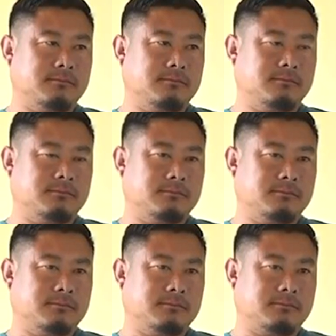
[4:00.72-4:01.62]

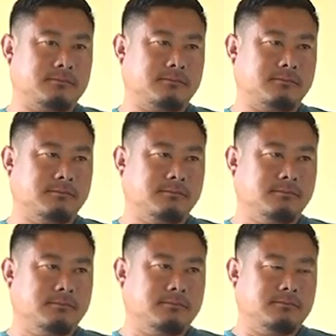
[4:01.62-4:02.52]

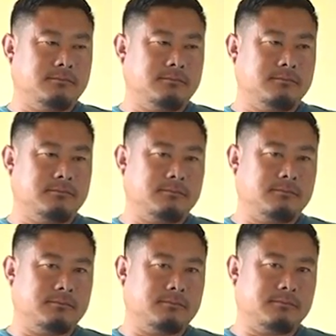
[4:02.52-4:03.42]

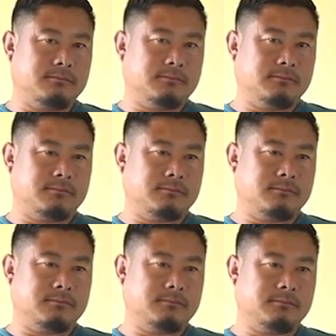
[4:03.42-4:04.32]

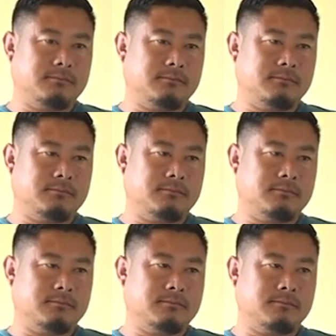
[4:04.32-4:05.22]

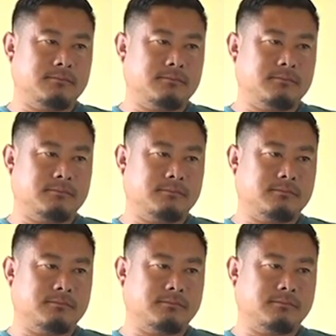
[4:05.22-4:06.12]

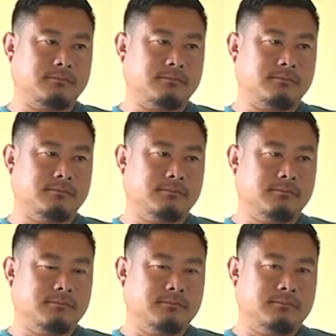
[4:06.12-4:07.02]

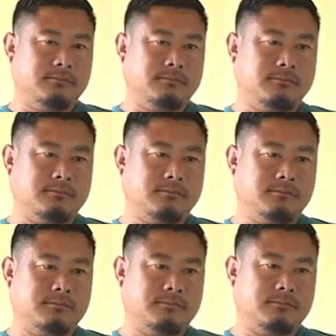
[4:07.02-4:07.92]

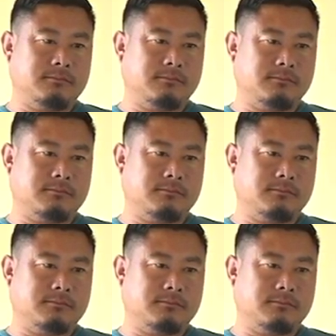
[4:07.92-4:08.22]
(silent)